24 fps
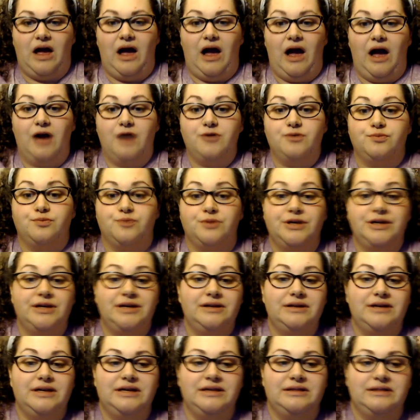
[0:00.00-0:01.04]
I
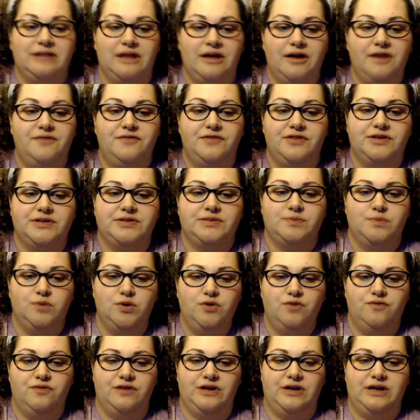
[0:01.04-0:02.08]
really love this
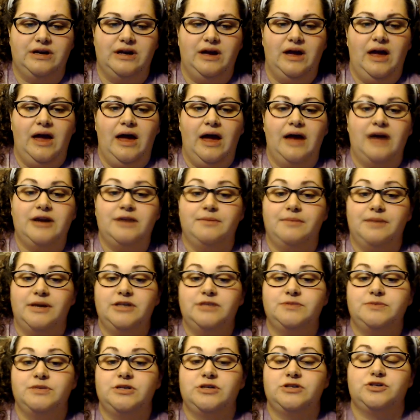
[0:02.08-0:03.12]
movie, and it
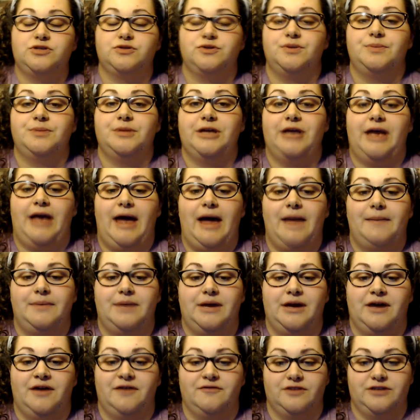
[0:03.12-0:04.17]
makes me extremely
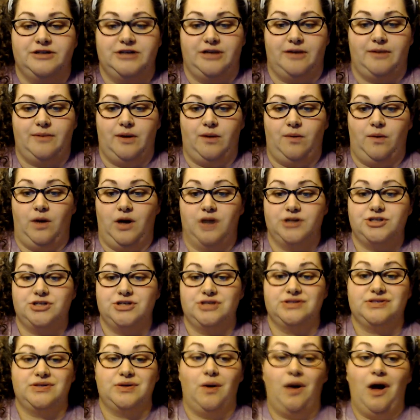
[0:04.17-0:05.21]
happy every time I watch
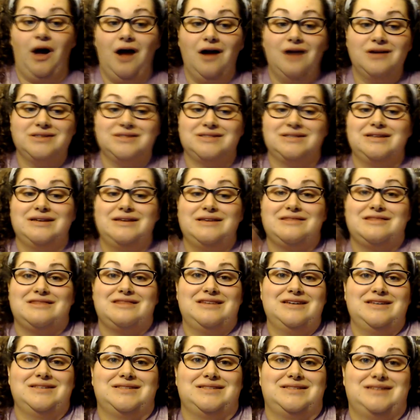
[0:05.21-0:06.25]
it, so honestly,
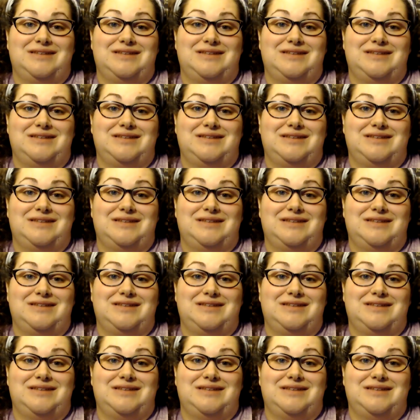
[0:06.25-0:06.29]
this